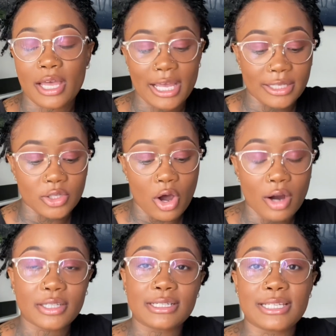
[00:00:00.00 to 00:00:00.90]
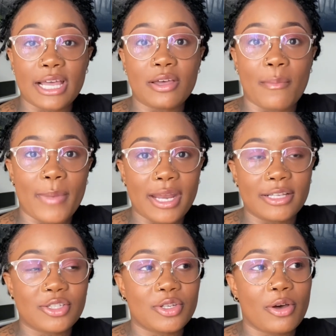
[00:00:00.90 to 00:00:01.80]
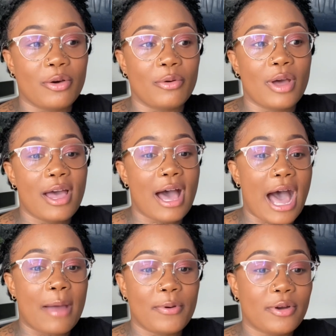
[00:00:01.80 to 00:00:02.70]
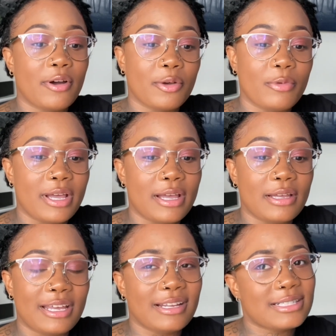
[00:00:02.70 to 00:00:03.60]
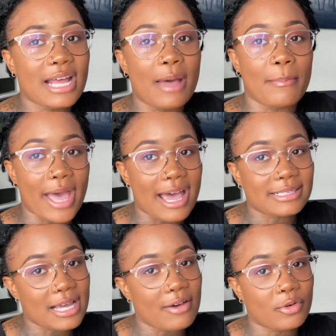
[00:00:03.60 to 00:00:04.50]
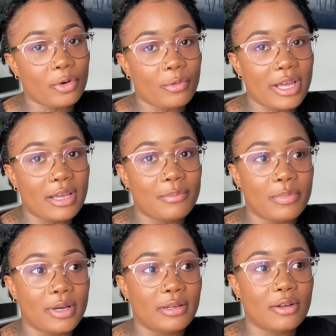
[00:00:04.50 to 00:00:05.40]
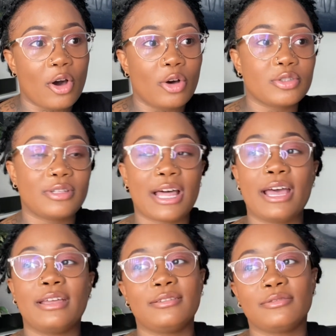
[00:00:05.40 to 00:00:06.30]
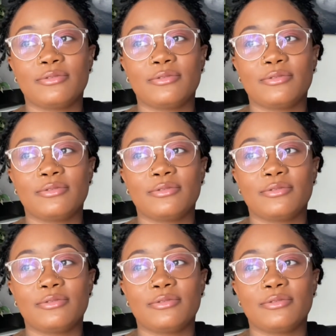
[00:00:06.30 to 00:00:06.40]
It's hard to stay committed. So I put on a wig, and it's not bad to have on a wig, but also like,